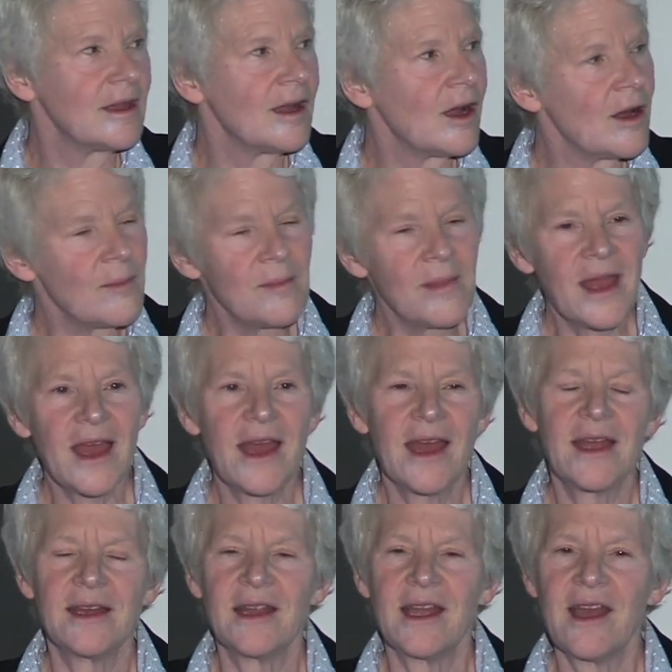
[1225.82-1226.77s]
are
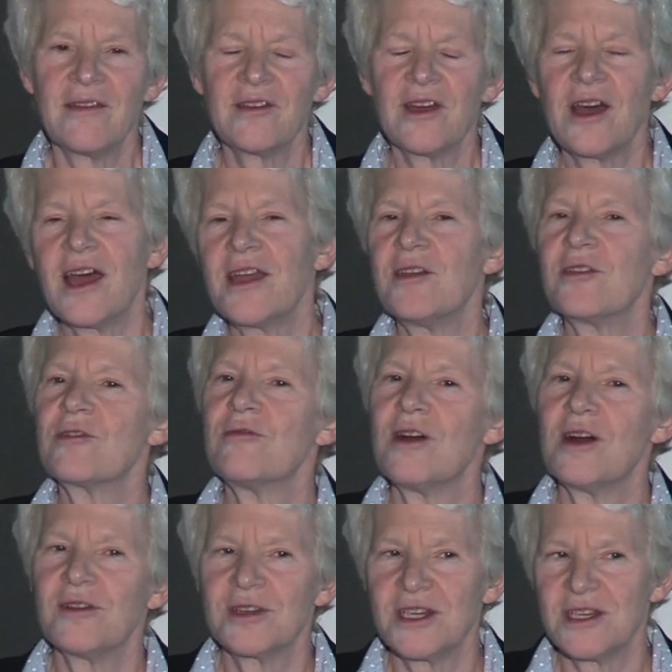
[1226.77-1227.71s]
met, have a higher
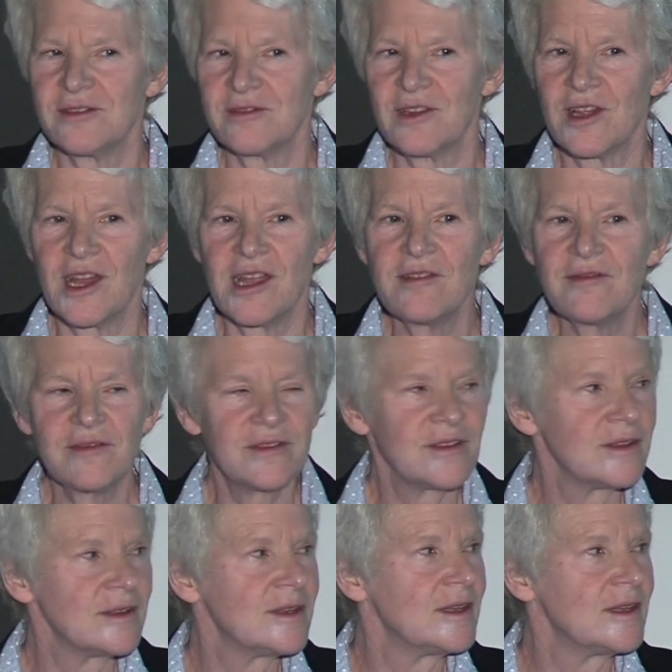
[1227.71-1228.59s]
quality of life,